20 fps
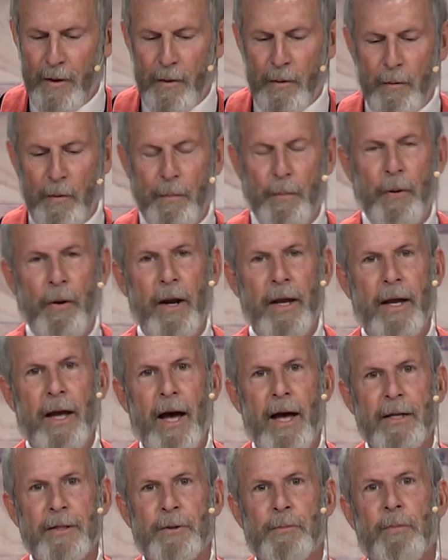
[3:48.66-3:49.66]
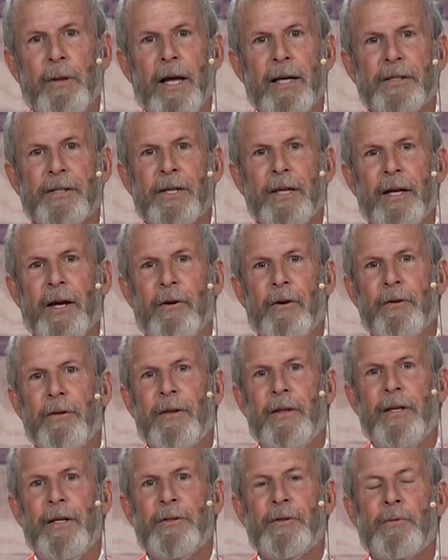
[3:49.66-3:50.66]
We pray God's blessing
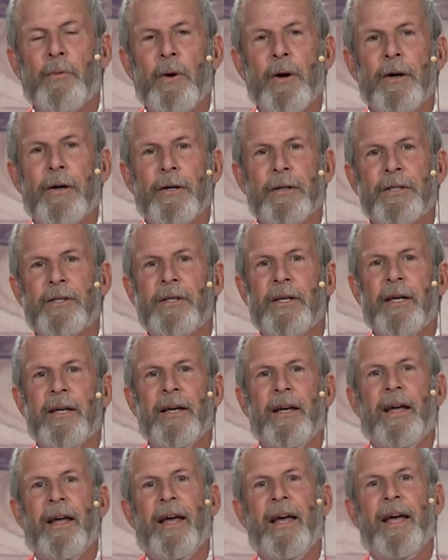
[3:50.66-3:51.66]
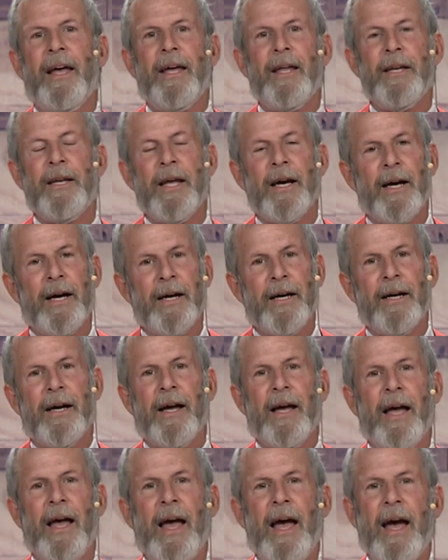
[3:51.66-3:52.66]
on these words and
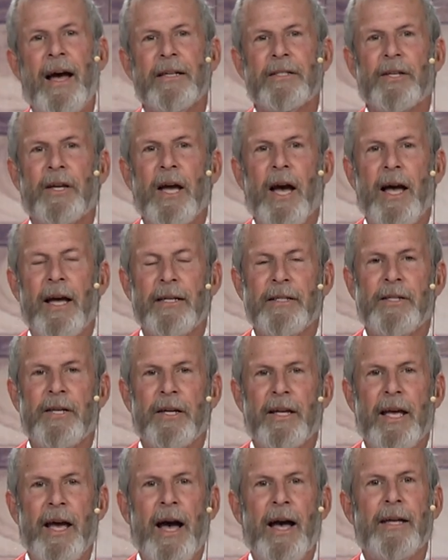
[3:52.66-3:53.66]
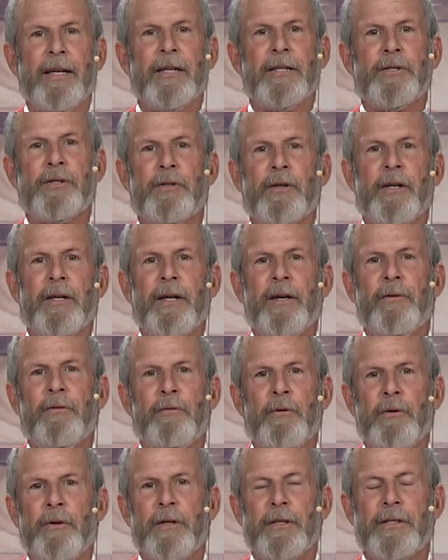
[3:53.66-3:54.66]
ask God to guide us
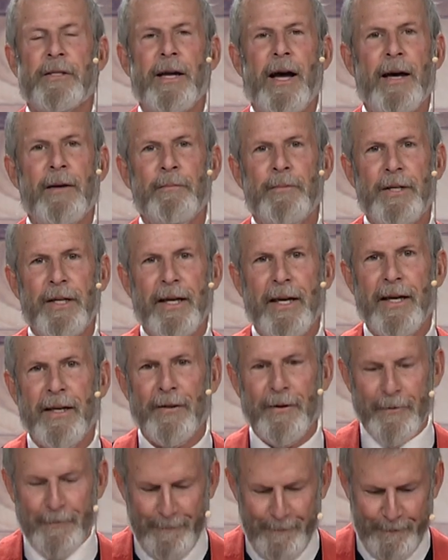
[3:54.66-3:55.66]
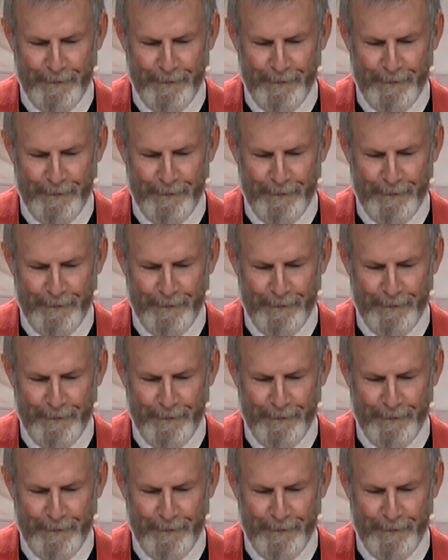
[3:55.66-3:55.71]
through this time together.